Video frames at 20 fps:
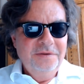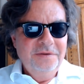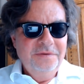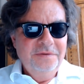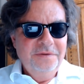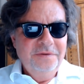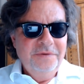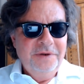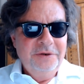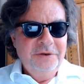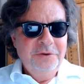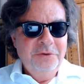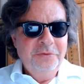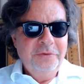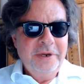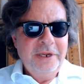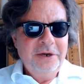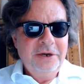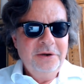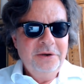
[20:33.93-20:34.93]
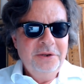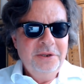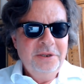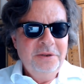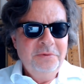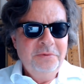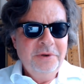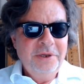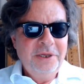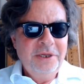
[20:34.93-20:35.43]
Very rarely
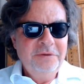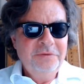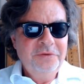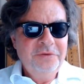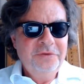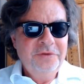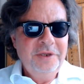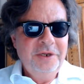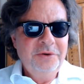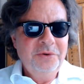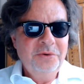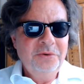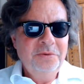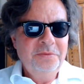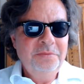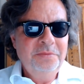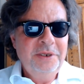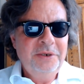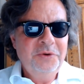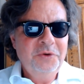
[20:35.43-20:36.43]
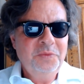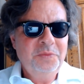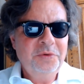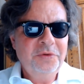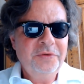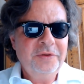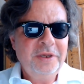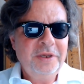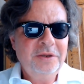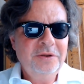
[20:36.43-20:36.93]
we have 0 meters per
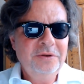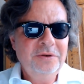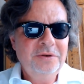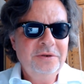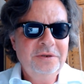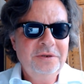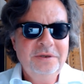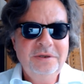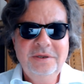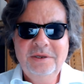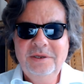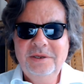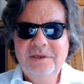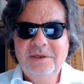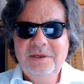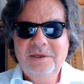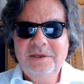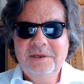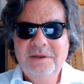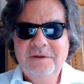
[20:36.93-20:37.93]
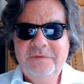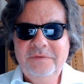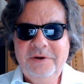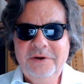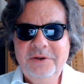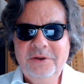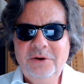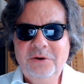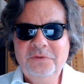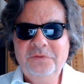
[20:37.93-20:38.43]
second, and
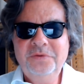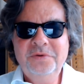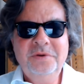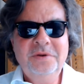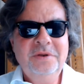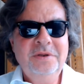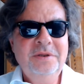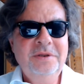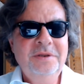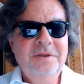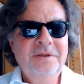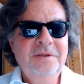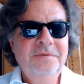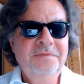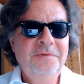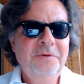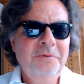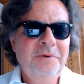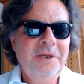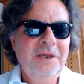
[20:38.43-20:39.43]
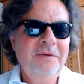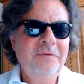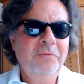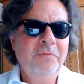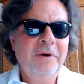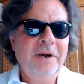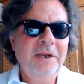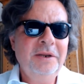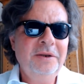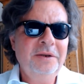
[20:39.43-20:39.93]
very often we have
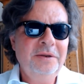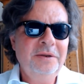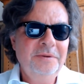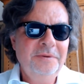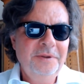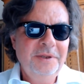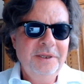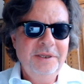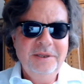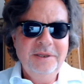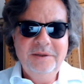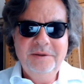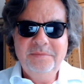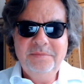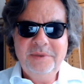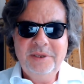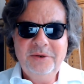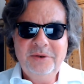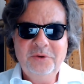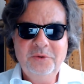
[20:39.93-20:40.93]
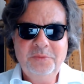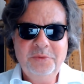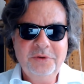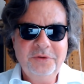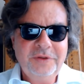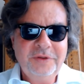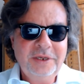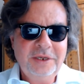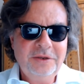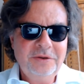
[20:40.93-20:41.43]
1 meter per
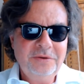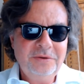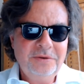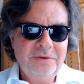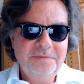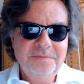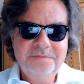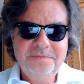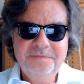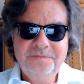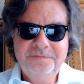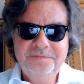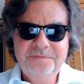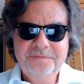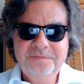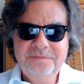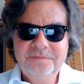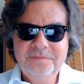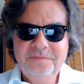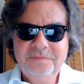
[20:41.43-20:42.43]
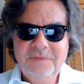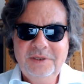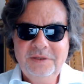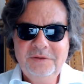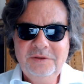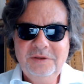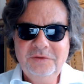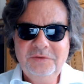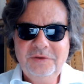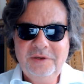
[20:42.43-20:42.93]
second. In
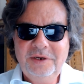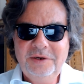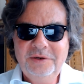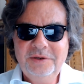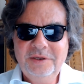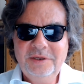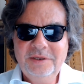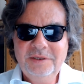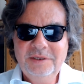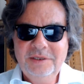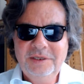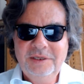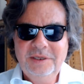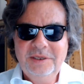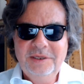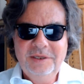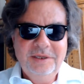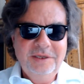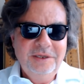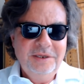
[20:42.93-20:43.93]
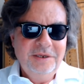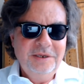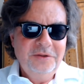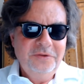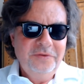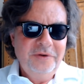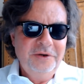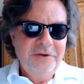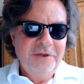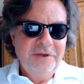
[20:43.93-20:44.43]
this area, it's
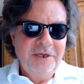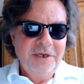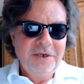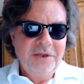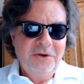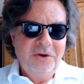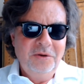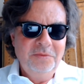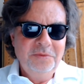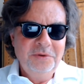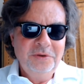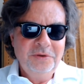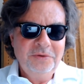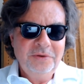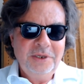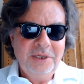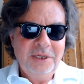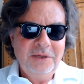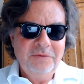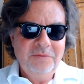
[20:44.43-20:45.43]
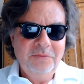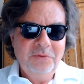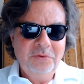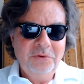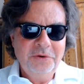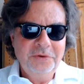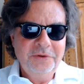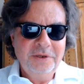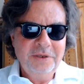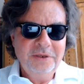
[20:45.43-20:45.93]
very uncommon to have
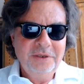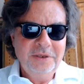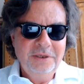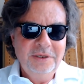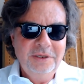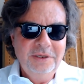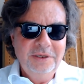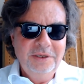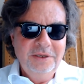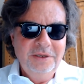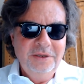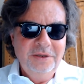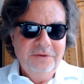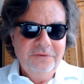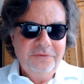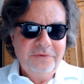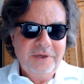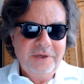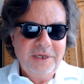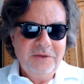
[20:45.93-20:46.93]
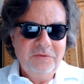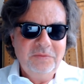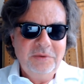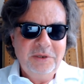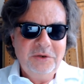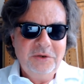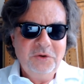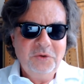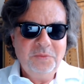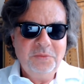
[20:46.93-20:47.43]
more than
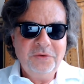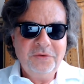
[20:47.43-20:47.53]
5 meters per